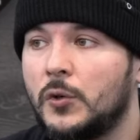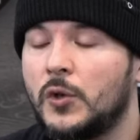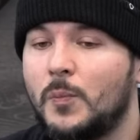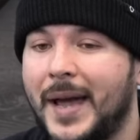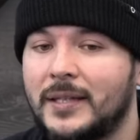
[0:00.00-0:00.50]

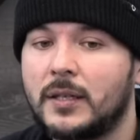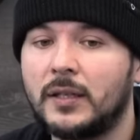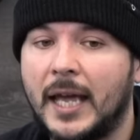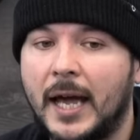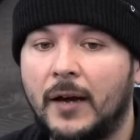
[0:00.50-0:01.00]
you
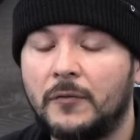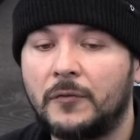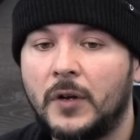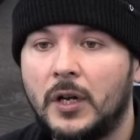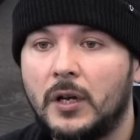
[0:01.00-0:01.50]
basically
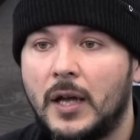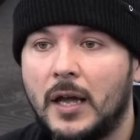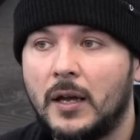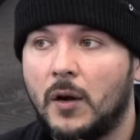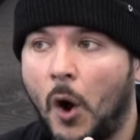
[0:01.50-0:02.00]
have
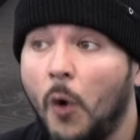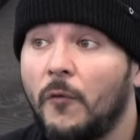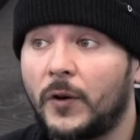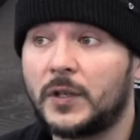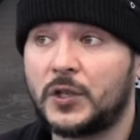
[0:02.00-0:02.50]

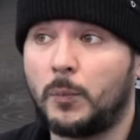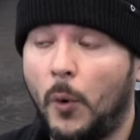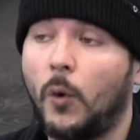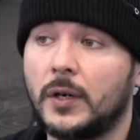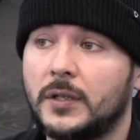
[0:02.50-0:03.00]
overt
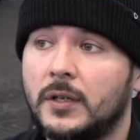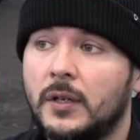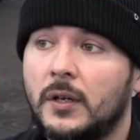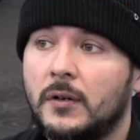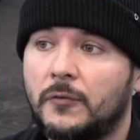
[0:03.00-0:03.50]
support
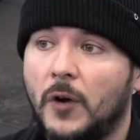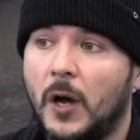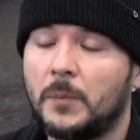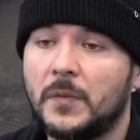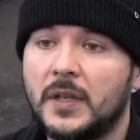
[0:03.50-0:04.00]

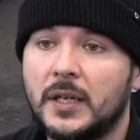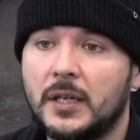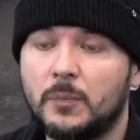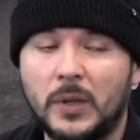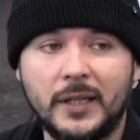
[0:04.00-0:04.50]
from
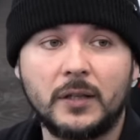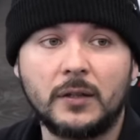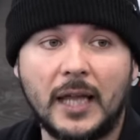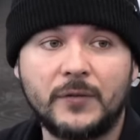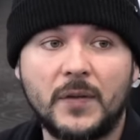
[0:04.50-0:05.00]
the political
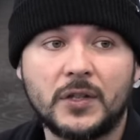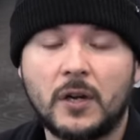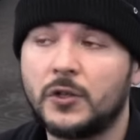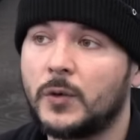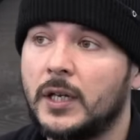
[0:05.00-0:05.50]
left in this
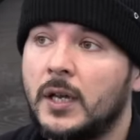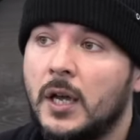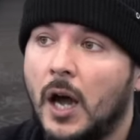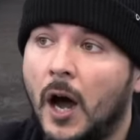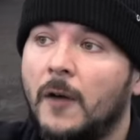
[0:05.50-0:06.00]
country
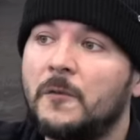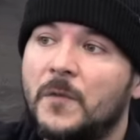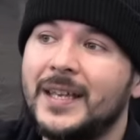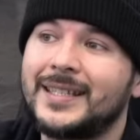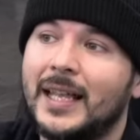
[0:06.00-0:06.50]
of
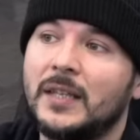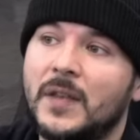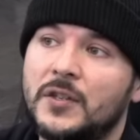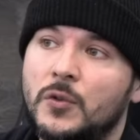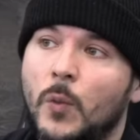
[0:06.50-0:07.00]
things like
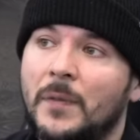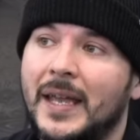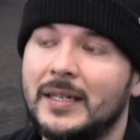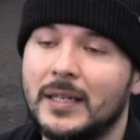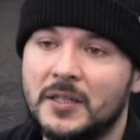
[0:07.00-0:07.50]
this when
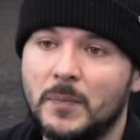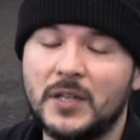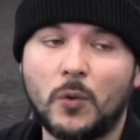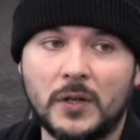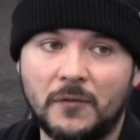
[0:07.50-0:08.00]
they
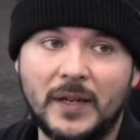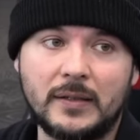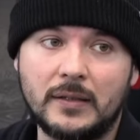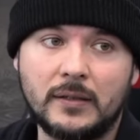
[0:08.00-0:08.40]
dismiss or defend it.